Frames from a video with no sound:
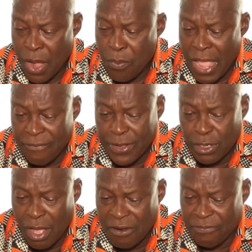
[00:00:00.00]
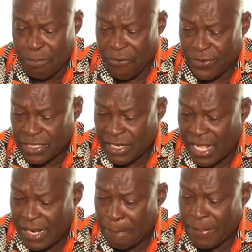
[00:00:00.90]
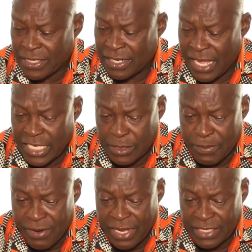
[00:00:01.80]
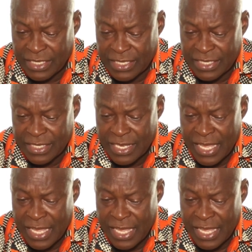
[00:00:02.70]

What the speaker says: we have a lot of professional and personal experiences